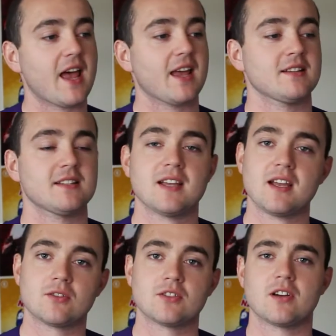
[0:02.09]
and today
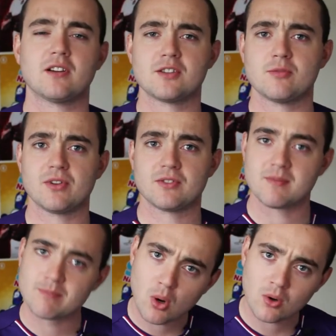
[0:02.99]
I'm going to talk to you about the
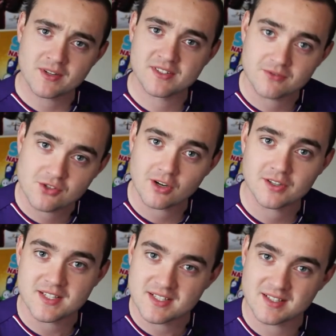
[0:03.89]
importance of
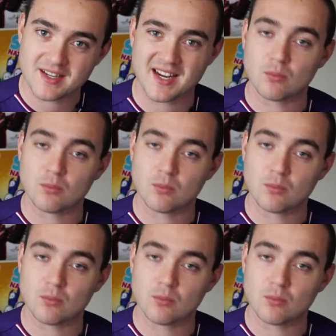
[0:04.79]
jersey design